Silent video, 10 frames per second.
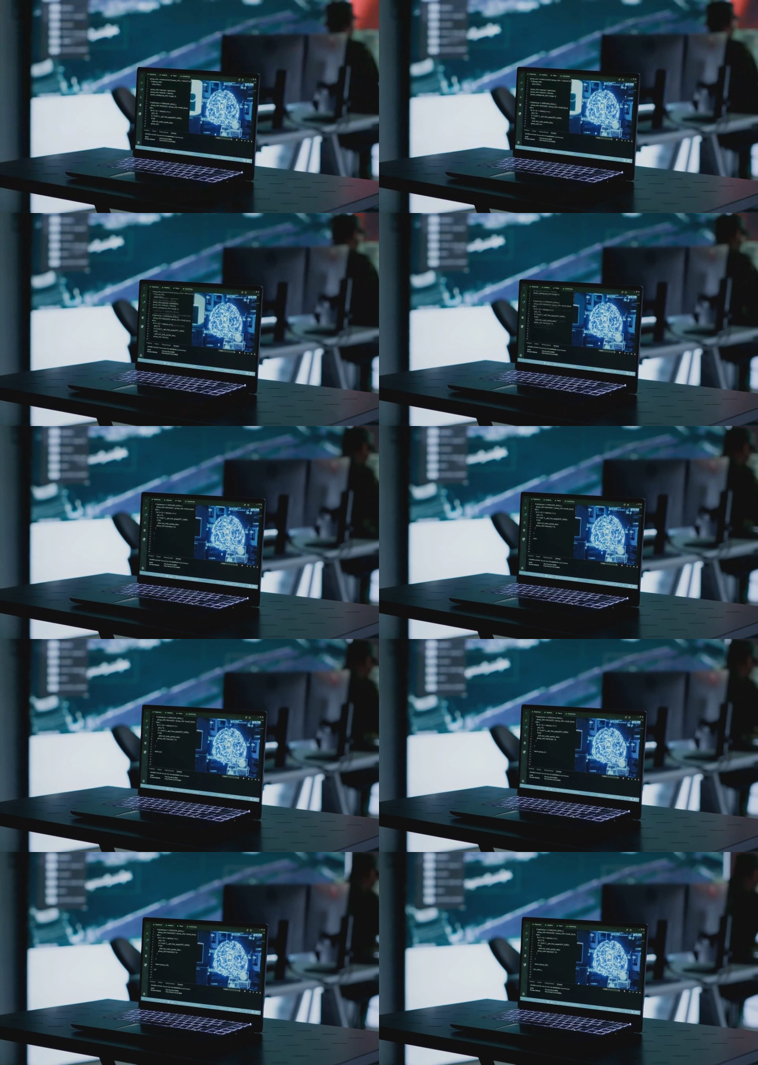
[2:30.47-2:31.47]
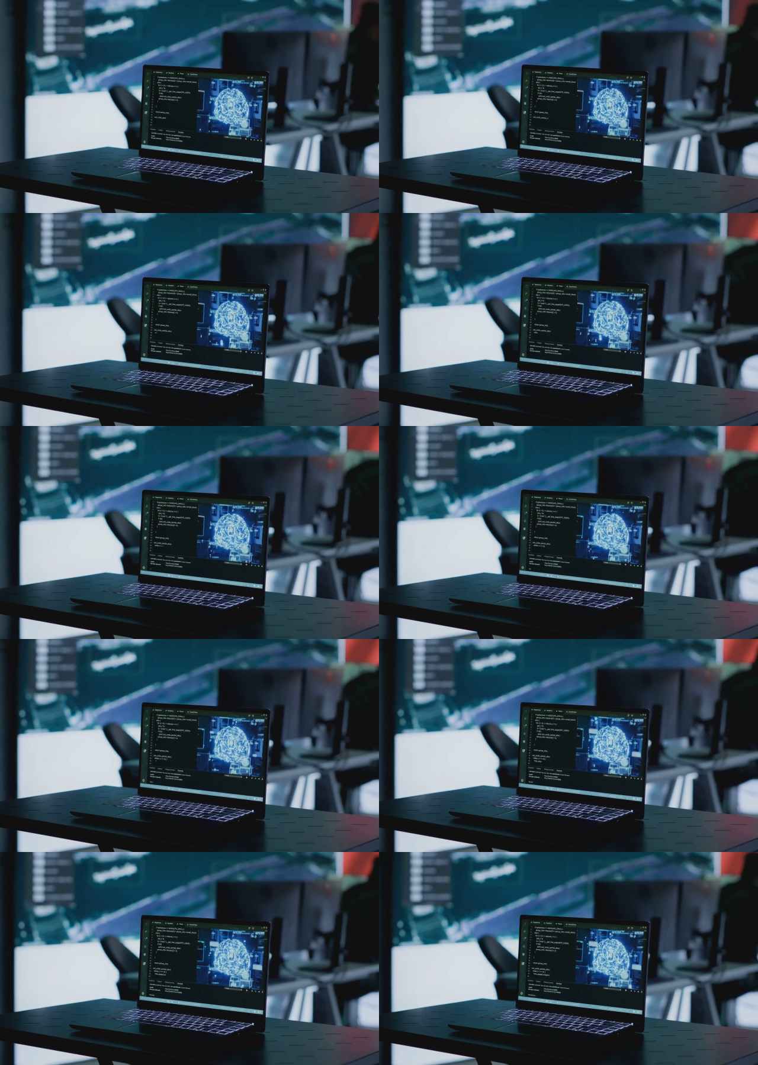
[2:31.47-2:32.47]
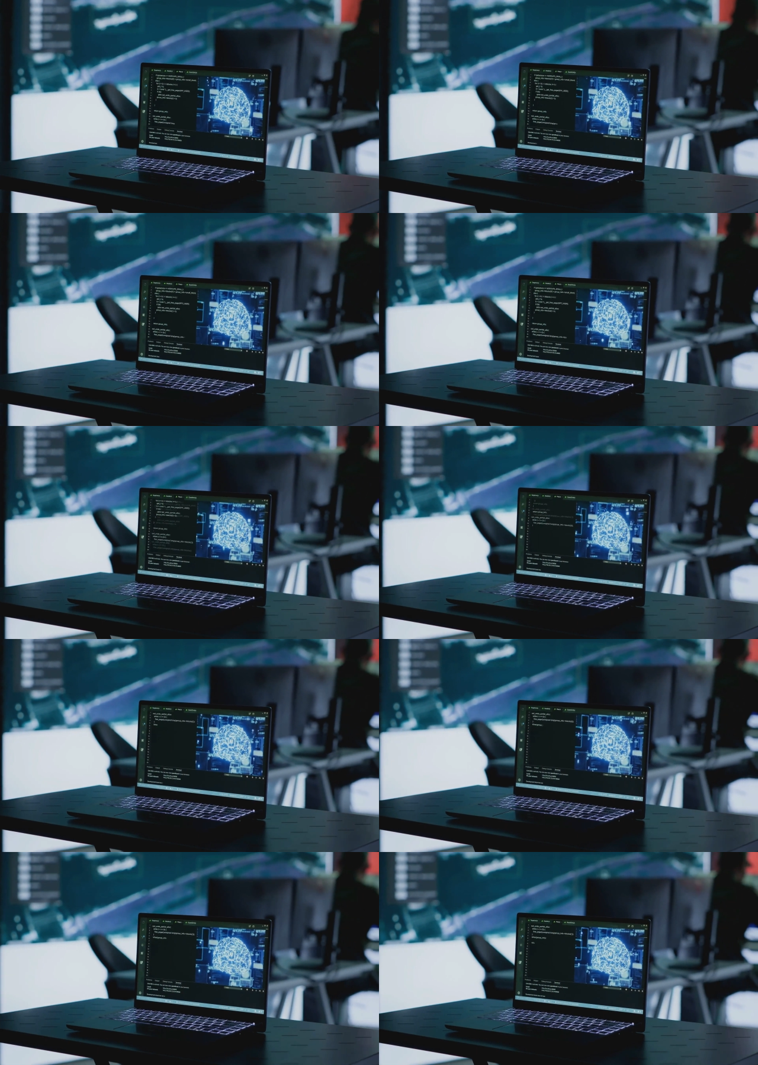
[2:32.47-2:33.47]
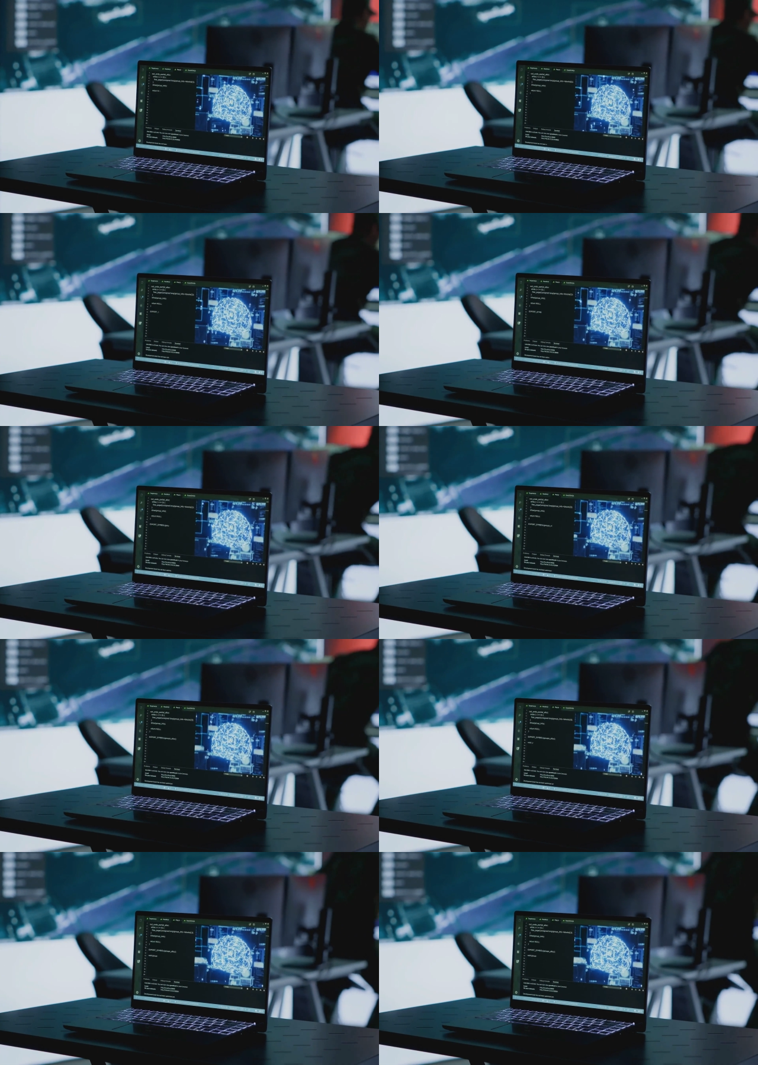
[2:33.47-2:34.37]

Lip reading: No face is visible, so there are no lips to read.